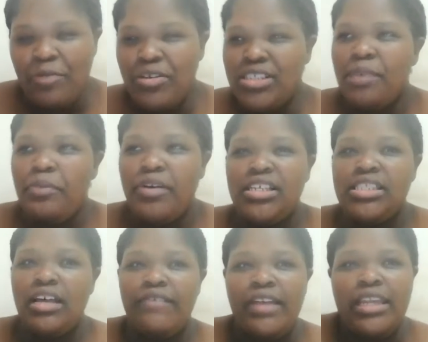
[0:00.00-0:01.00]
it was a
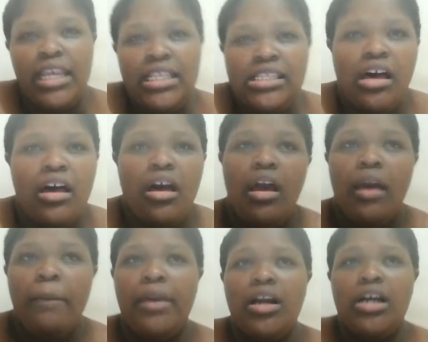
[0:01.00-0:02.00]
personal vendetta
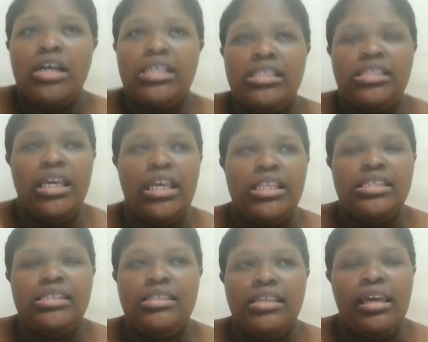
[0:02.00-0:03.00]
because
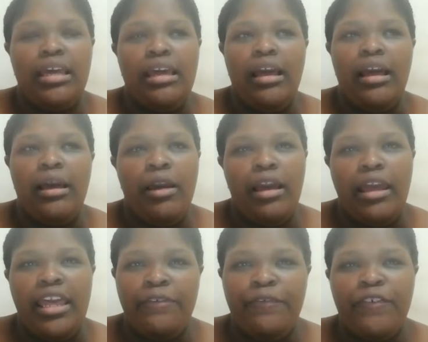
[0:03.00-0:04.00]

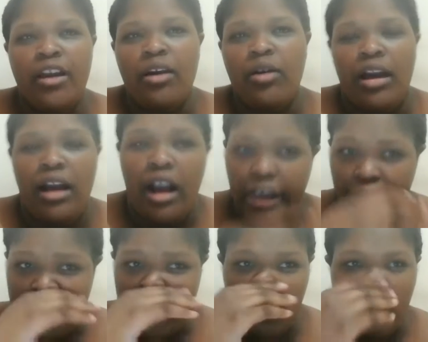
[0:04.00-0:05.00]
if you're all
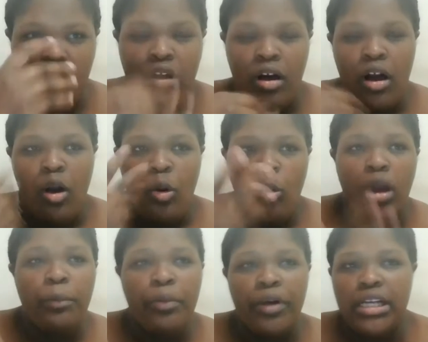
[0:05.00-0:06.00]
right. So
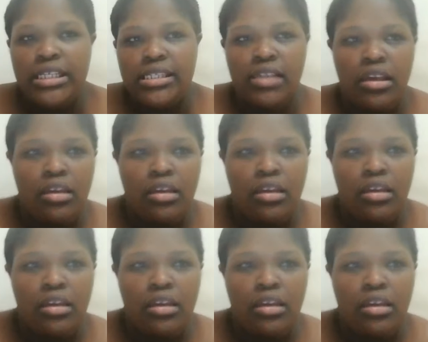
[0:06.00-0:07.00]
one person
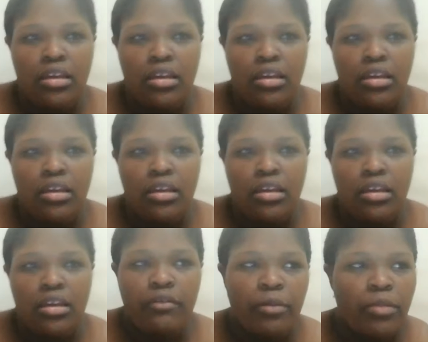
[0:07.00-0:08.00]

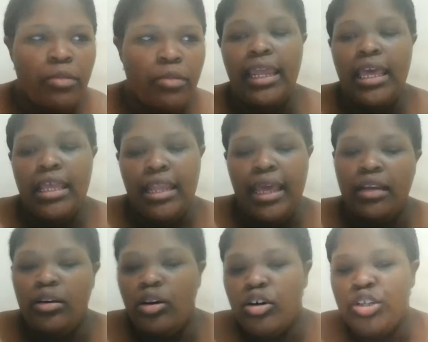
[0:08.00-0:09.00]
from saying that
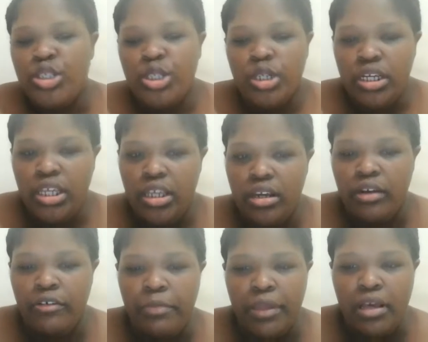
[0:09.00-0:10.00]
they had cut her
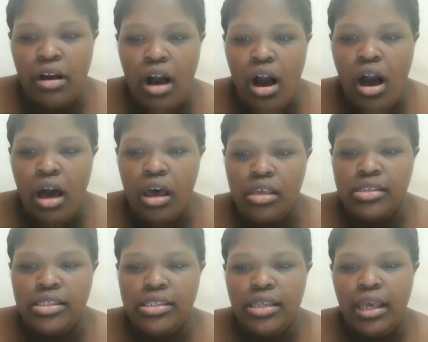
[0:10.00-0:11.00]
here
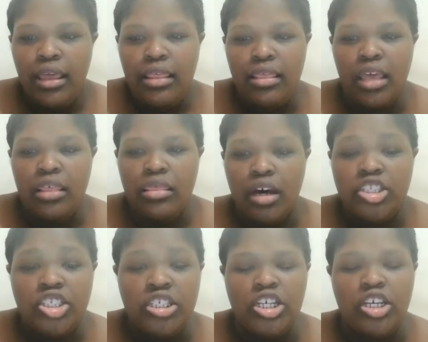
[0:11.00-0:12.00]
because they
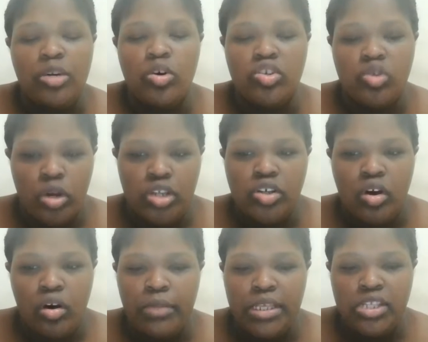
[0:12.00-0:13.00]
thought she was going to
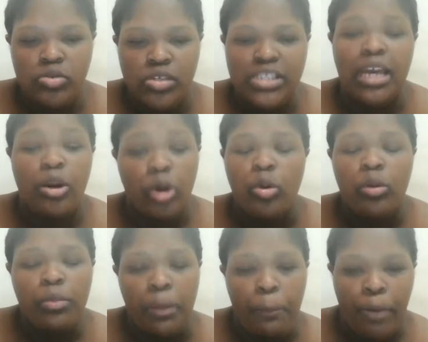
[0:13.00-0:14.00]
commit suicide, or it
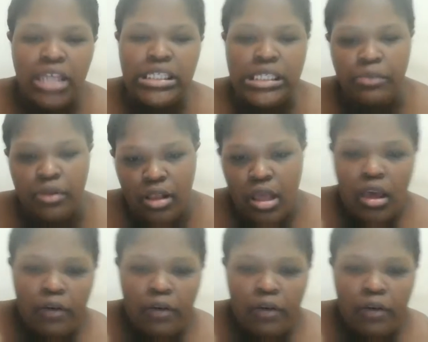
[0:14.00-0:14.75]
would be possible